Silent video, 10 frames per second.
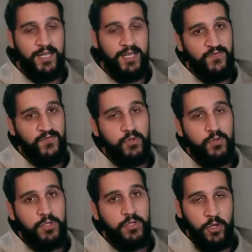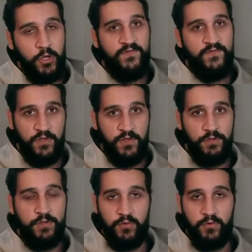If you could
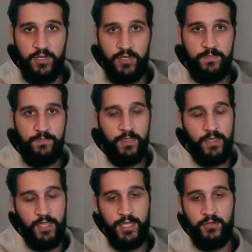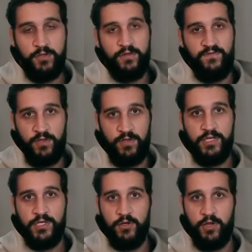feel the breathing and you could feel it
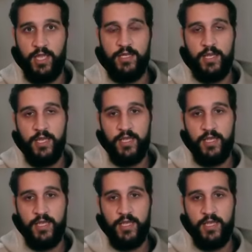into your head,